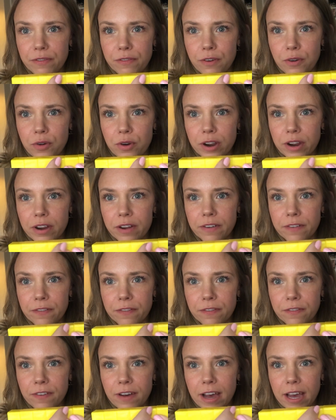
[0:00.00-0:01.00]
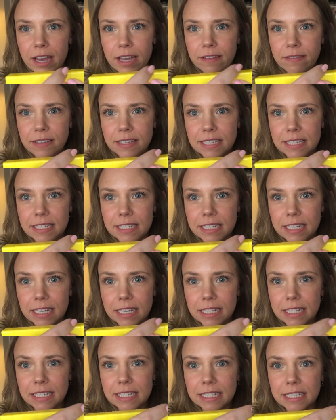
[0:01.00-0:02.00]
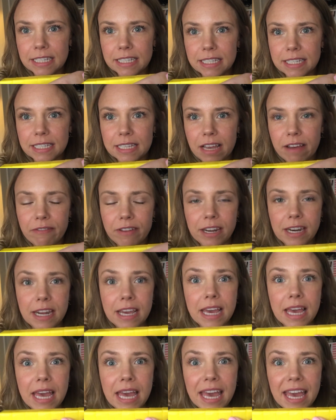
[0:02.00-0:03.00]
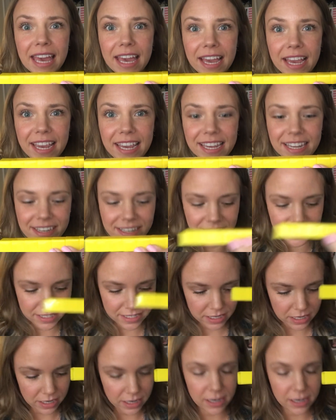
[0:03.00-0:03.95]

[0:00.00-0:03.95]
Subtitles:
4, 5, 6, 7, 8.